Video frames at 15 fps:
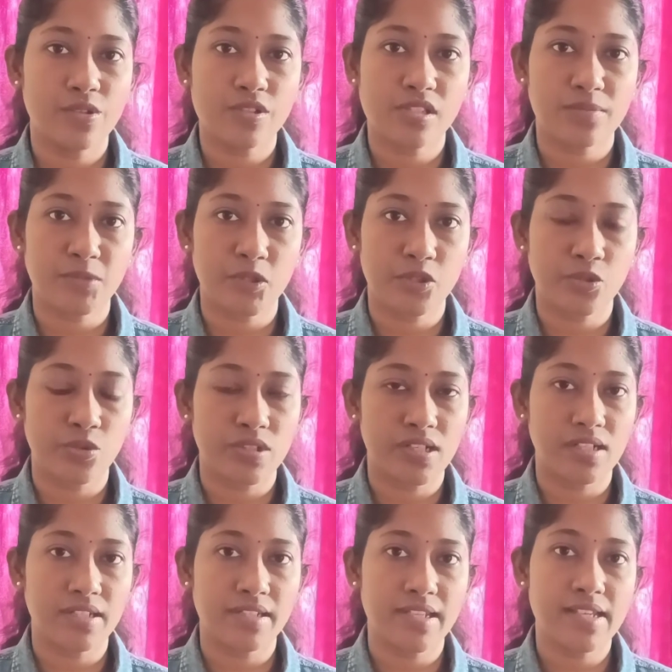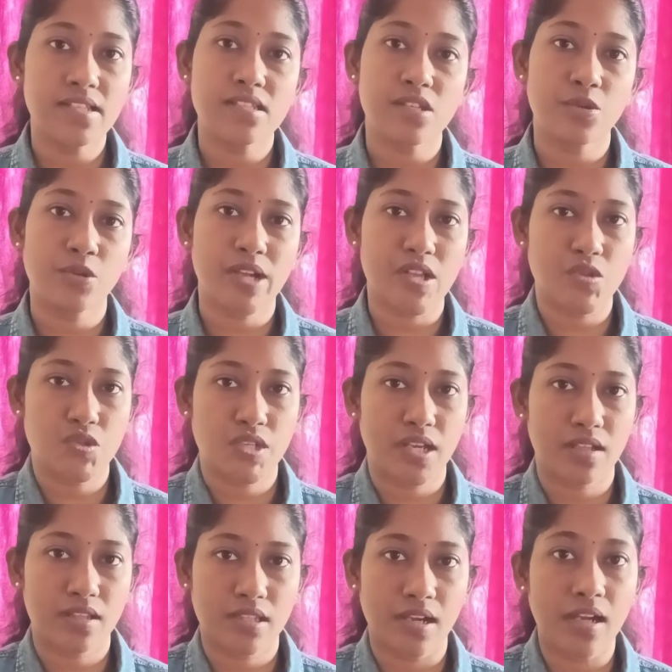about Kundalinis, you can
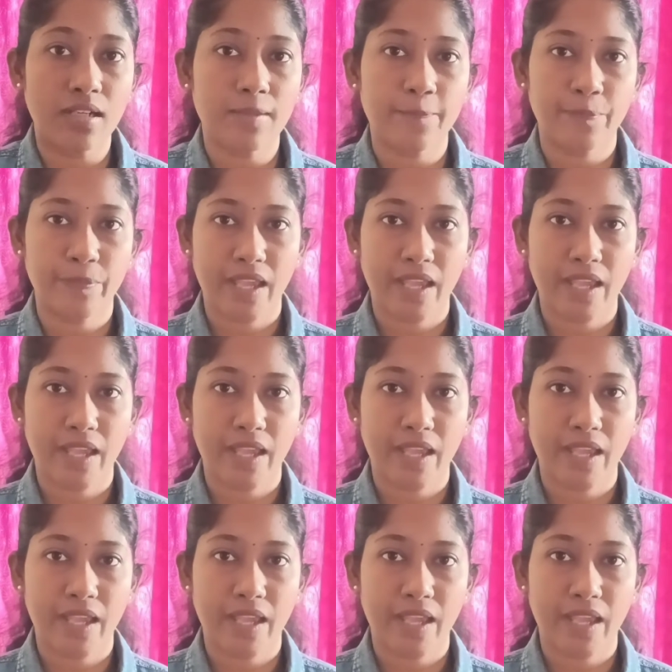check that.